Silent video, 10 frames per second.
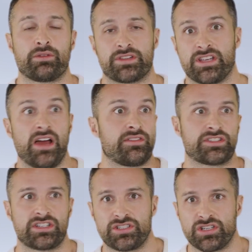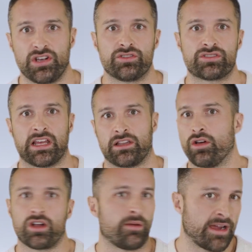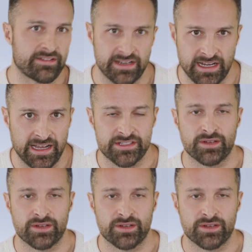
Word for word: well, this obviously shows that low carbohydrate diets